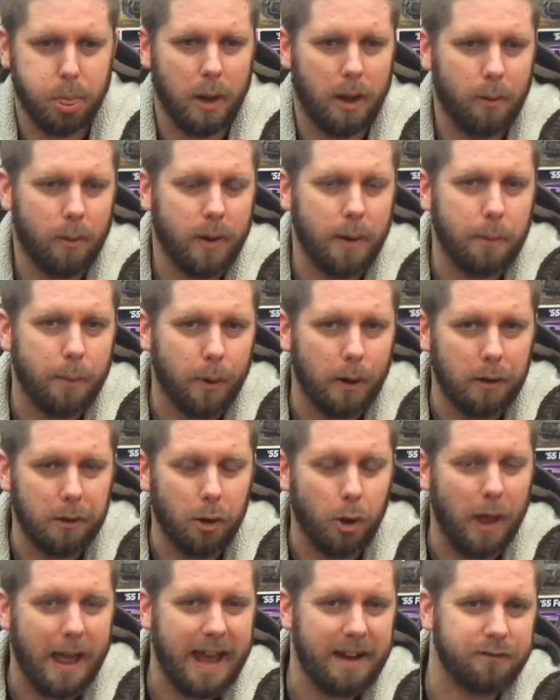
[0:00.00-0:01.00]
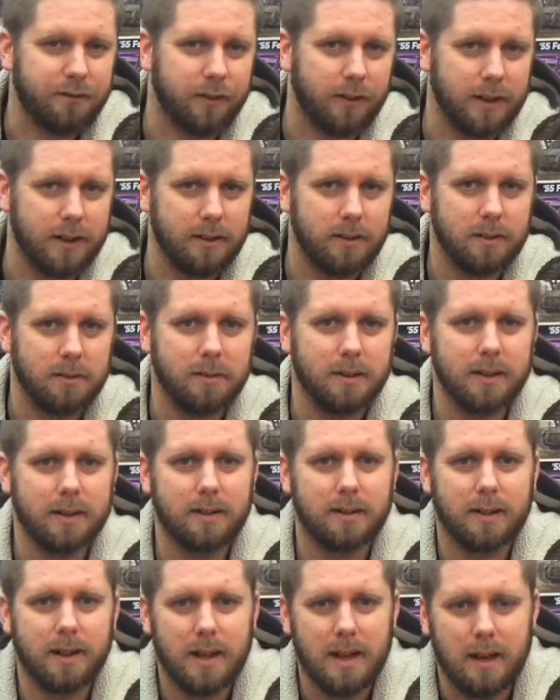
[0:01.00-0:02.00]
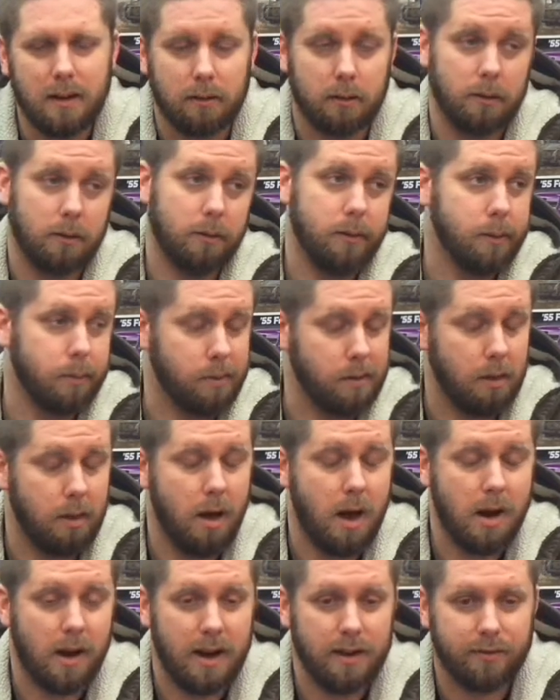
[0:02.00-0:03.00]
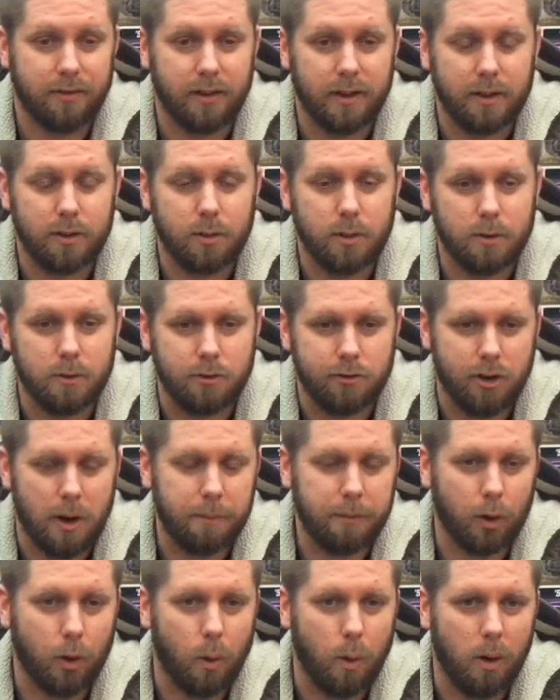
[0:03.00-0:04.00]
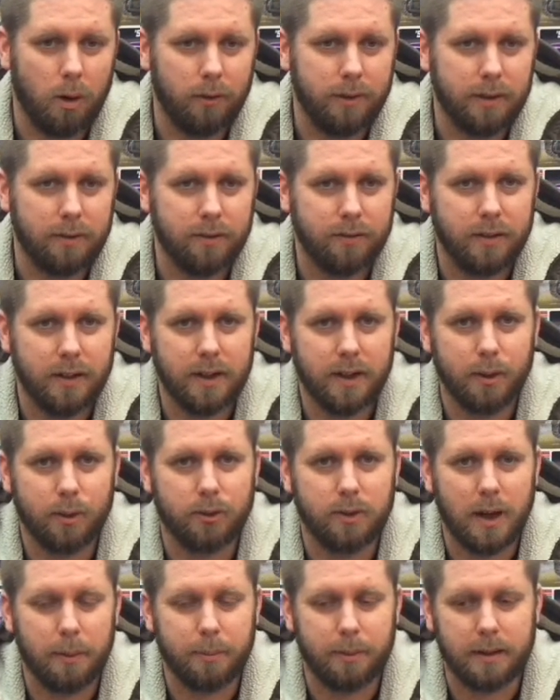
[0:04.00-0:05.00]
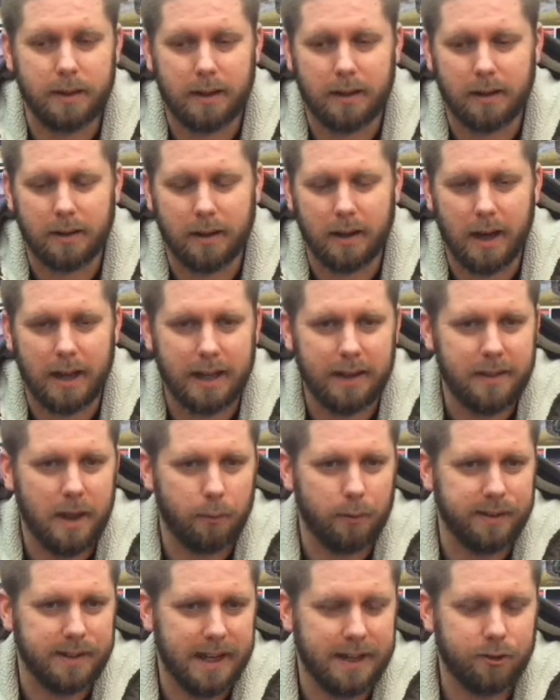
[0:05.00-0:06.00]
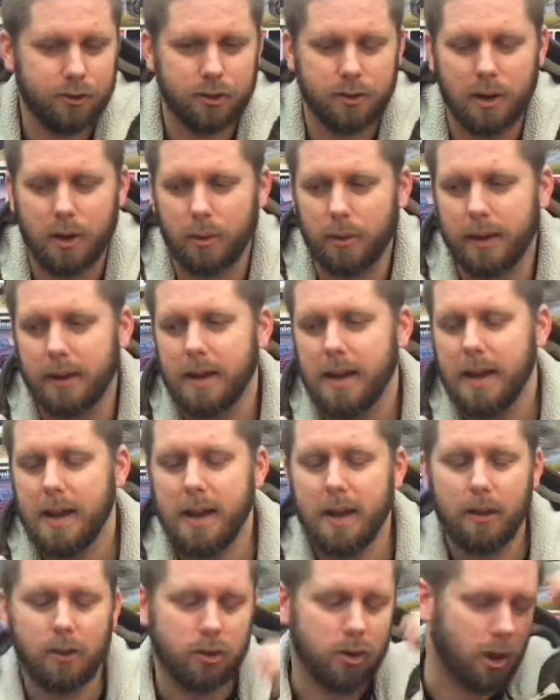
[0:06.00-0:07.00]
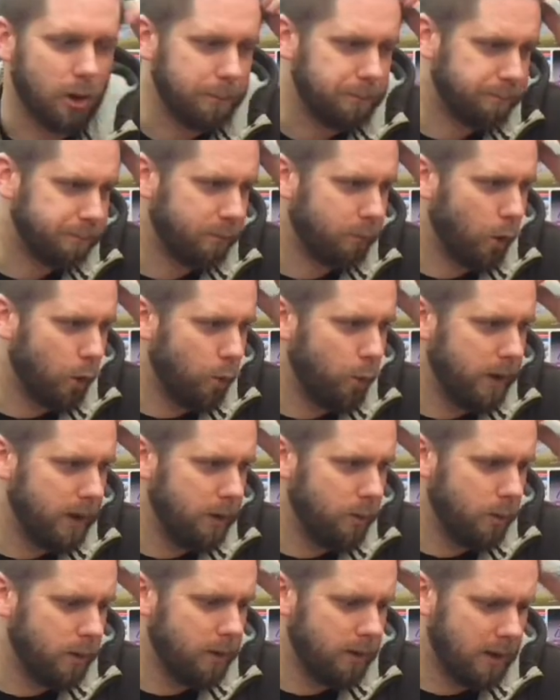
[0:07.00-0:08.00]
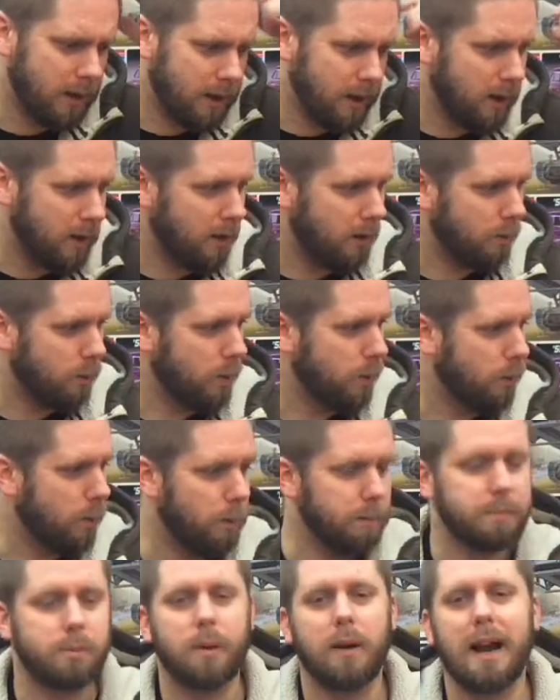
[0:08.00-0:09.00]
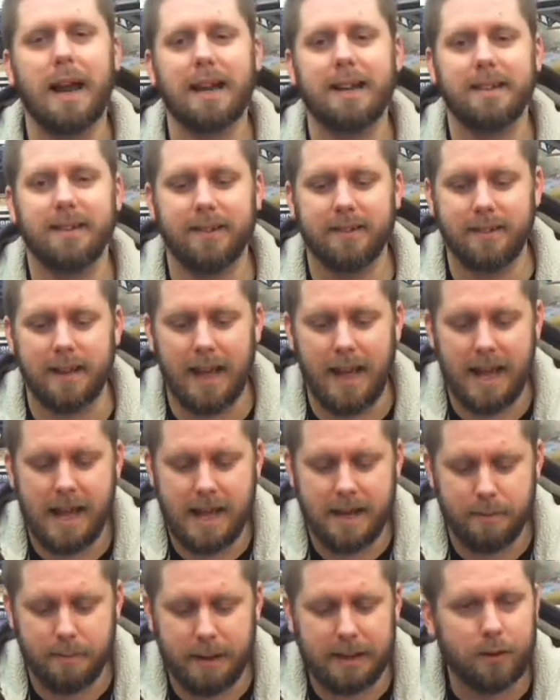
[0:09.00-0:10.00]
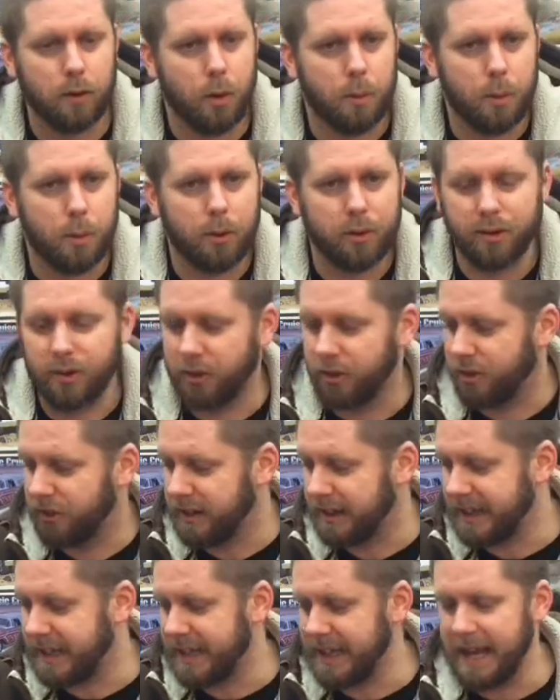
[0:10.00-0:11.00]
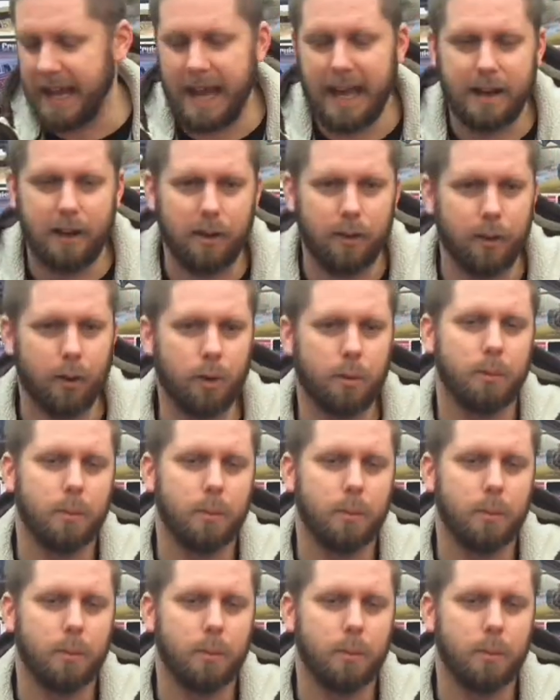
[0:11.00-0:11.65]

I want to put a little effort into it, or I want to put a lot of effort into it and jump the quality of the videos up and kind of get that retention going. So we will practice and be a little more sticky and a little